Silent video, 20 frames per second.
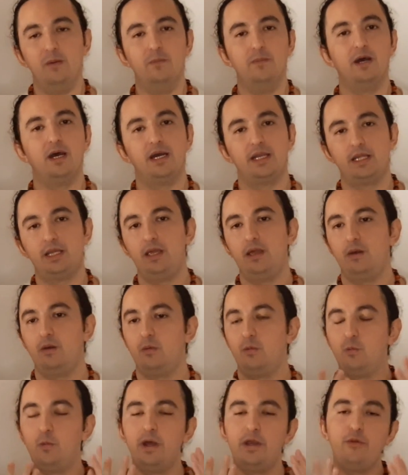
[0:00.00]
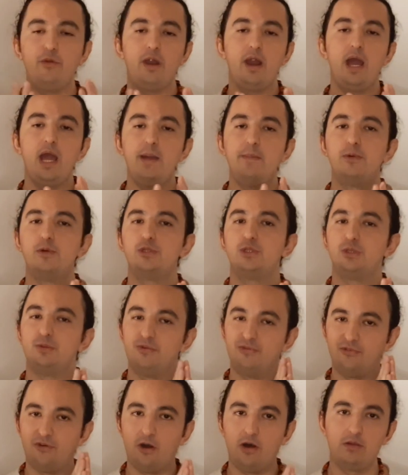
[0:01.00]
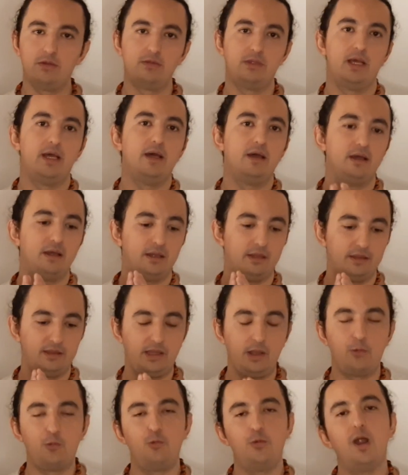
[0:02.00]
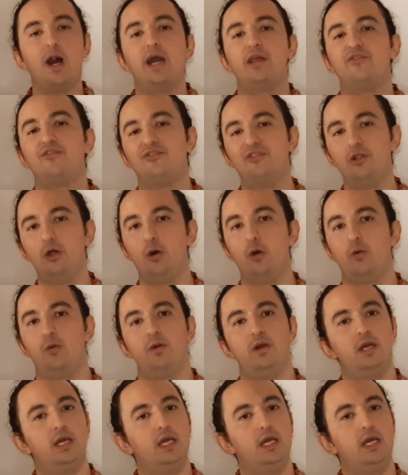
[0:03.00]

But when you are able to follow the right flow,